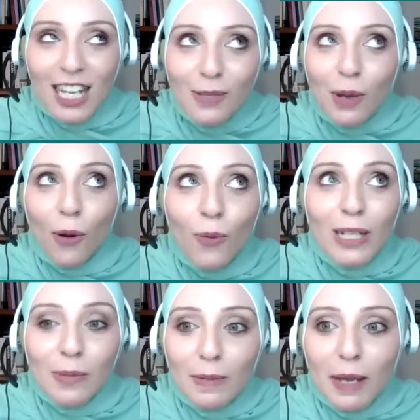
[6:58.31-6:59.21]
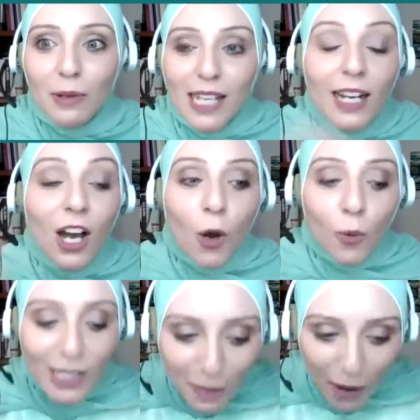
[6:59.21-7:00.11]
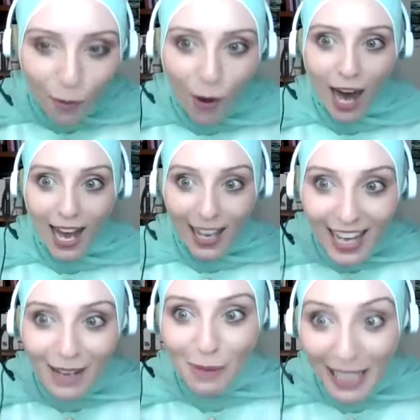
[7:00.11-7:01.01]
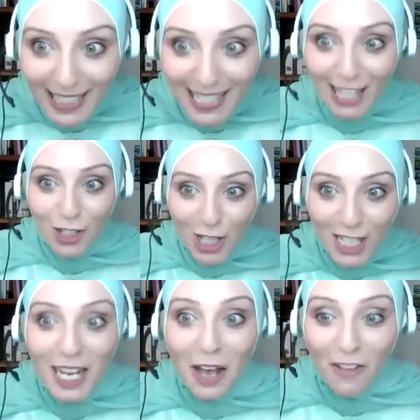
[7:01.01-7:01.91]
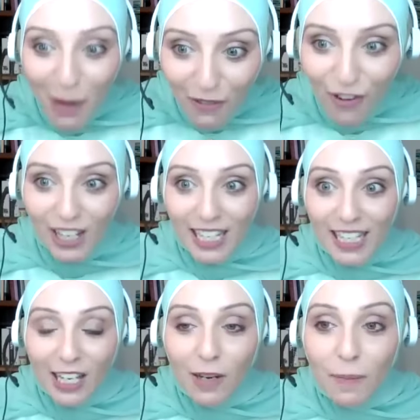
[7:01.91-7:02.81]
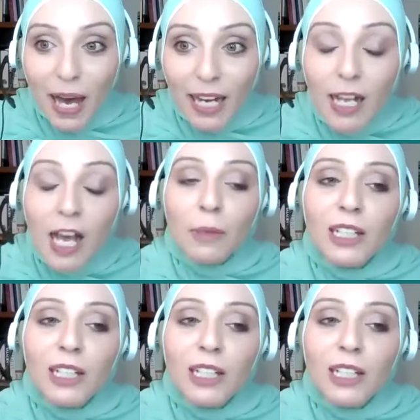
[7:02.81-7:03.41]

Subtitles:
That's why I always like, what's my why, my intention, be very clear about it.